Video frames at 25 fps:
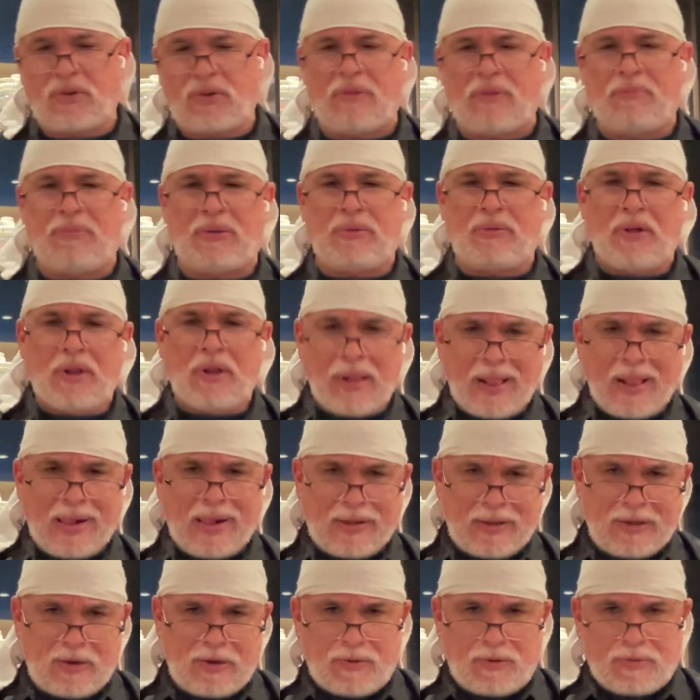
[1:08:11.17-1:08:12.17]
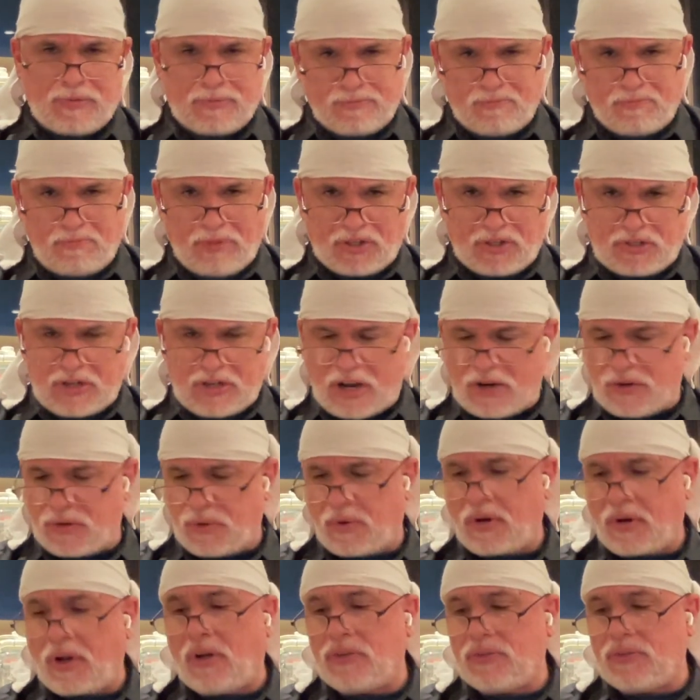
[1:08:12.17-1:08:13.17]
trying to be, big shot
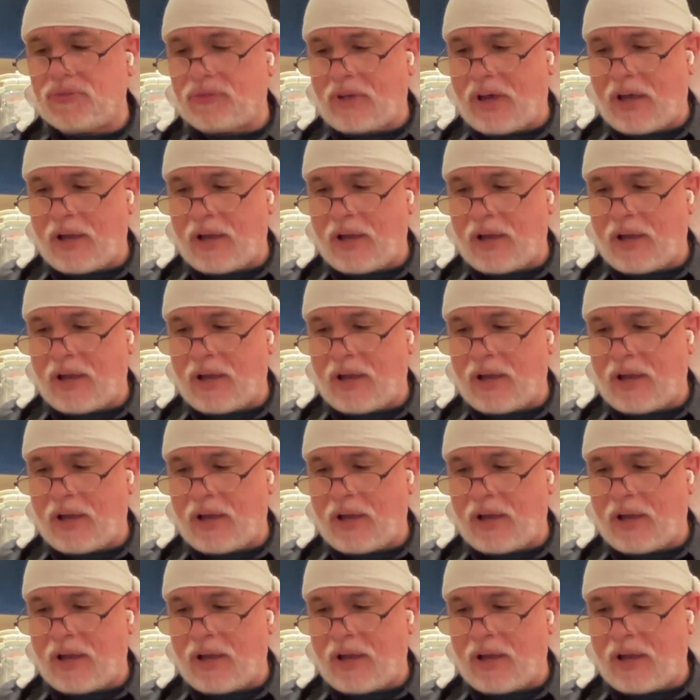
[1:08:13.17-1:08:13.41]
know-it-alls.